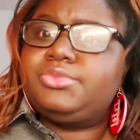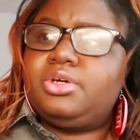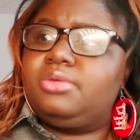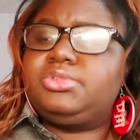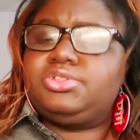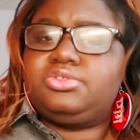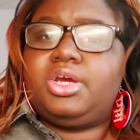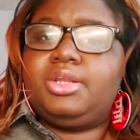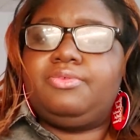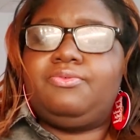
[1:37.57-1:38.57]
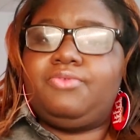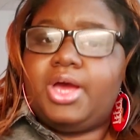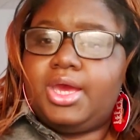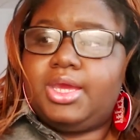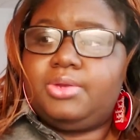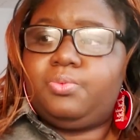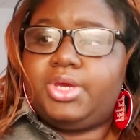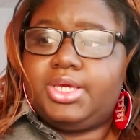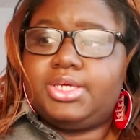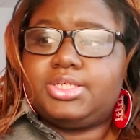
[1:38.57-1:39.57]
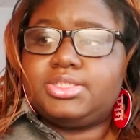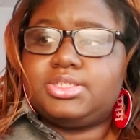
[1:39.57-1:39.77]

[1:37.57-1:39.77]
So I'm just trying to find ways